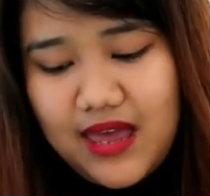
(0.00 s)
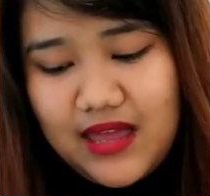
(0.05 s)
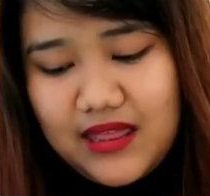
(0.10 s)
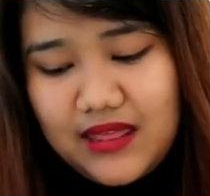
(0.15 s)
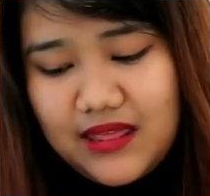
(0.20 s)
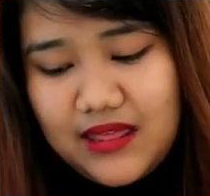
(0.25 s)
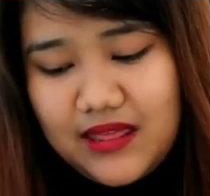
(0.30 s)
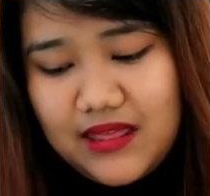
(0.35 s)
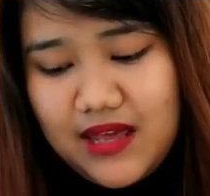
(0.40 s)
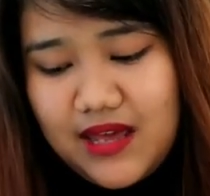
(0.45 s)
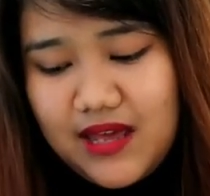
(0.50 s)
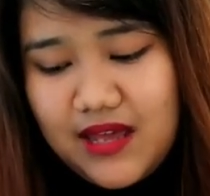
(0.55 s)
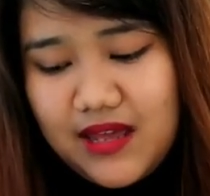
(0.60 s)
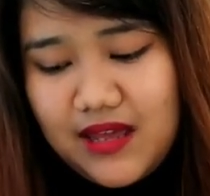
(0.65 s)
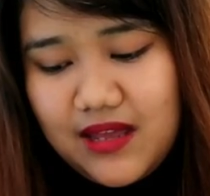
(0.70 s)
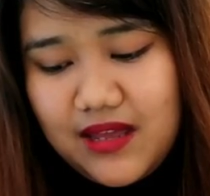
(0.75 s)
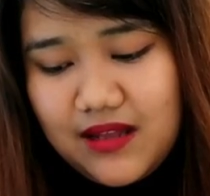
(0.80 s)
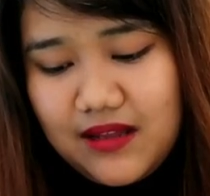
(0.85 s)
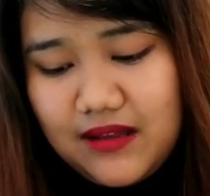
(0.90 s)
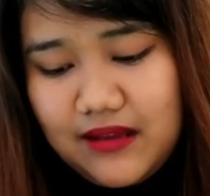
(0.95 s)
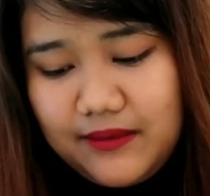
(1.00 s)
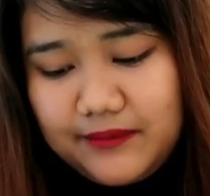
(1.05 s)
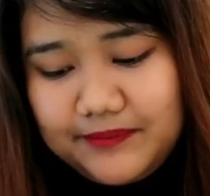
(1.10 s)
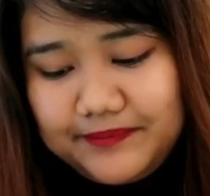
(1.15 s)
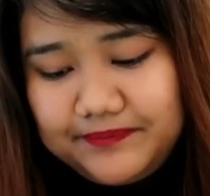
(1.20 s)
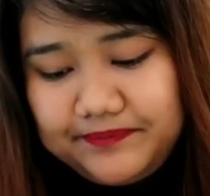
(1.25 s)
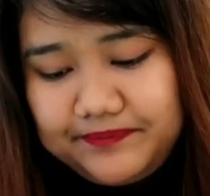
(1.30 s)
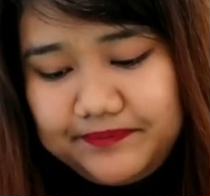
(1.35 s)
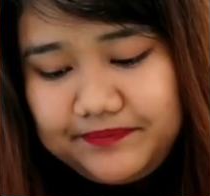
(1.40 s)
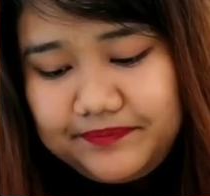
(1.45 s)
And then
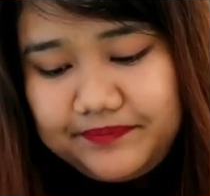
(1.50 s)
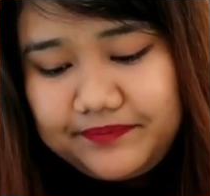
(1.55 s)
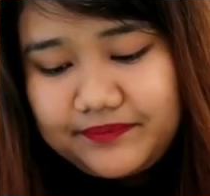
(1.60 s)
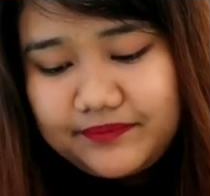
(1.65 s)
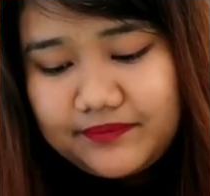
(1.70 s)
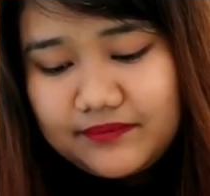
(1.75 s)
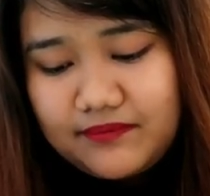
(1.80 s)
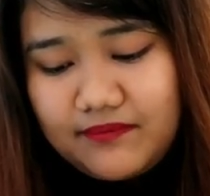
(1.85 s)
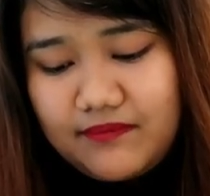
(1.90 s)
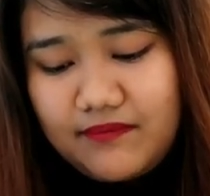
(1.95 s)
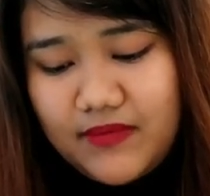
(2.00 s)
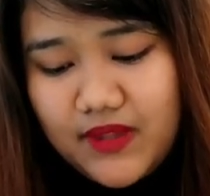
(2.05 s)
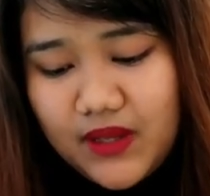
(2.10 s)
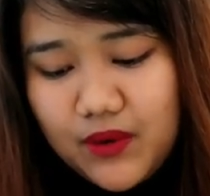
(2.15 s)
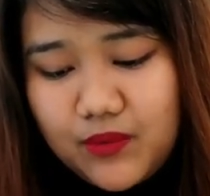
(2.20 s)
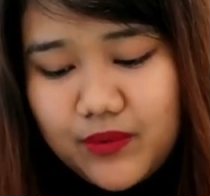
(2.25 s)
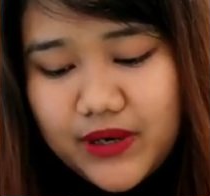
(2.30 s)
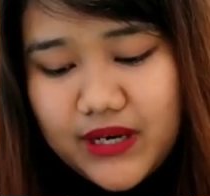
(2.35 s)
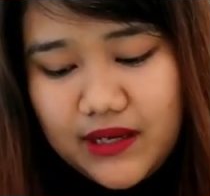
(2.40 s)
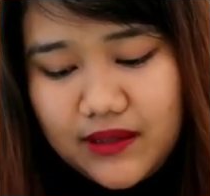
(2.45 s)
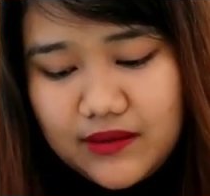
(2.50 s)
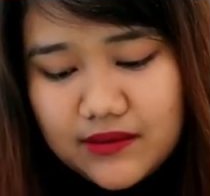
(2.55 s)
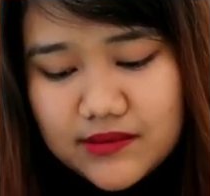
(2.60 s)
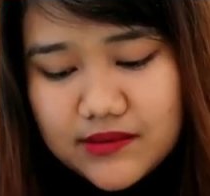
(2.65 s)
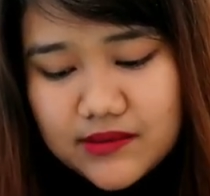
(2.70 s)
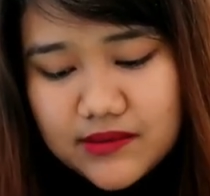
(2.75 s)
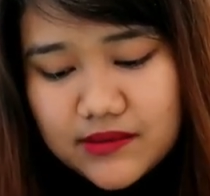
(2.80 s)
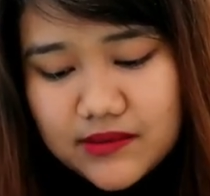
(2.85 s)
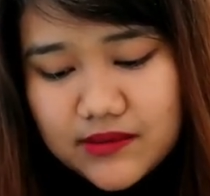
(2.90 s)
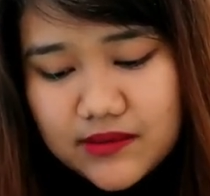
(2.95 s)
what
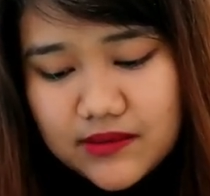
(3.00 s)
else?